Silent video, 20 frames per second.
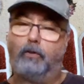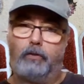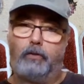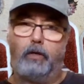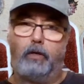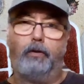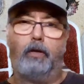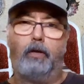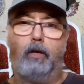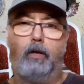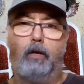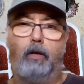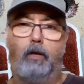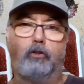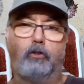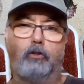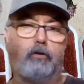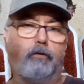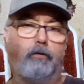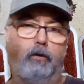just a few days
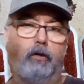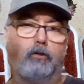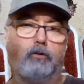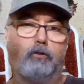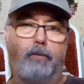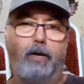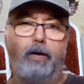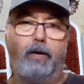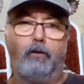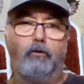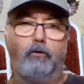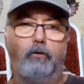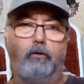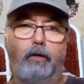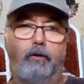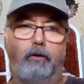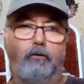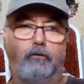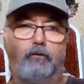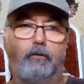back. Today is
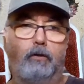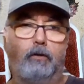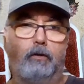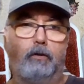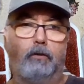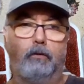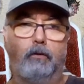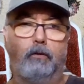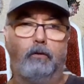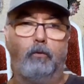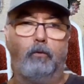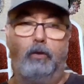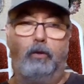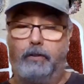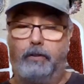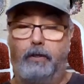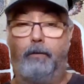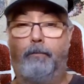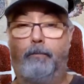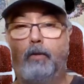Wednesday,
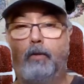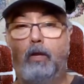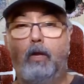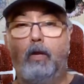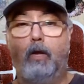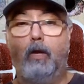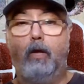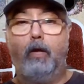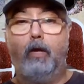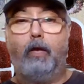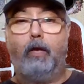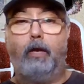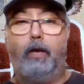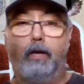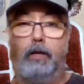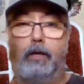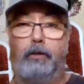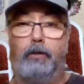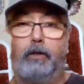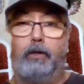and I did
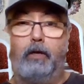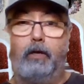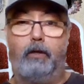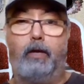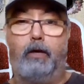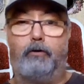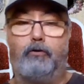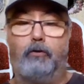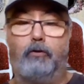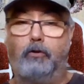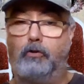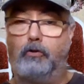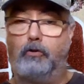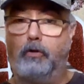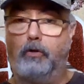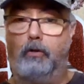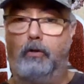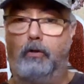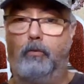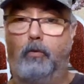actually shoot with
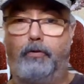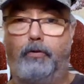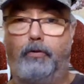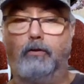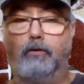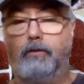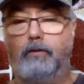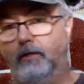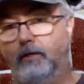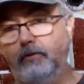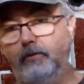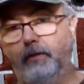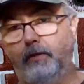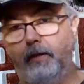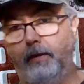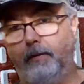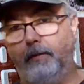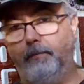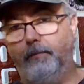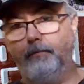this yesterday,
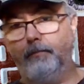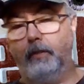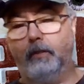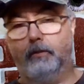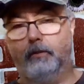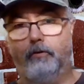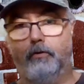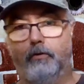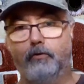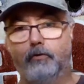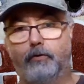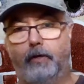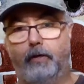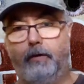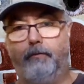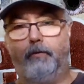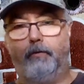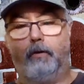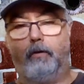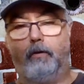Tuesday evening
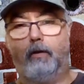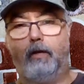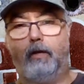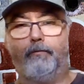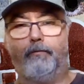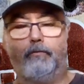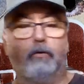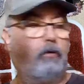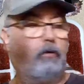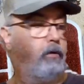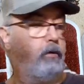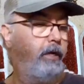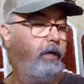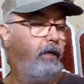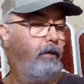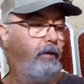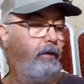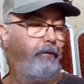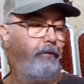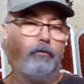after
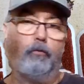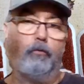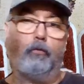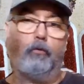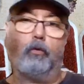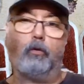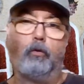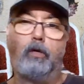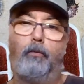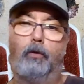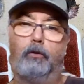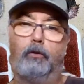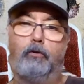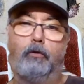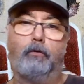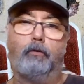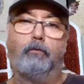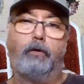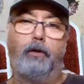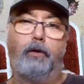work. I went to
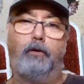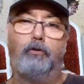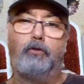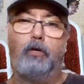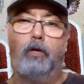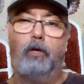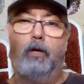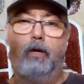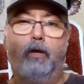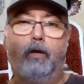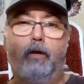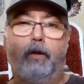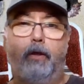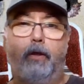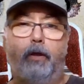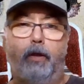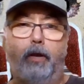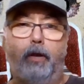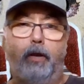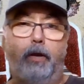range,
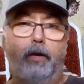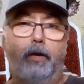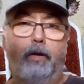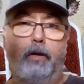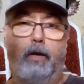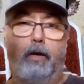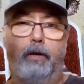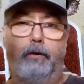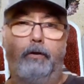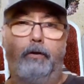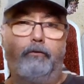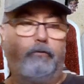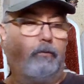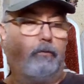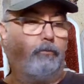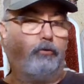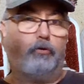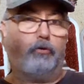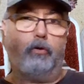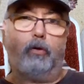and I did some
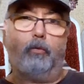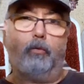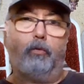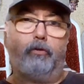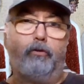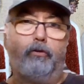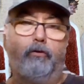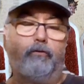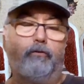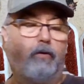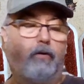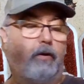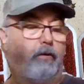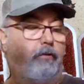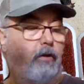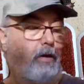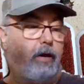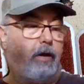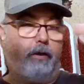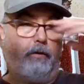shooting with this. I think
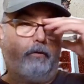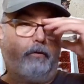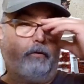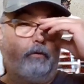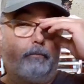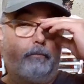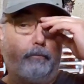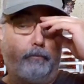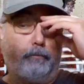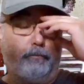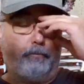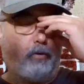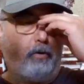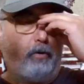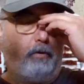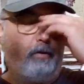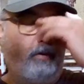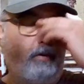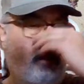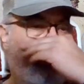I burned
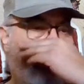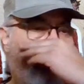like that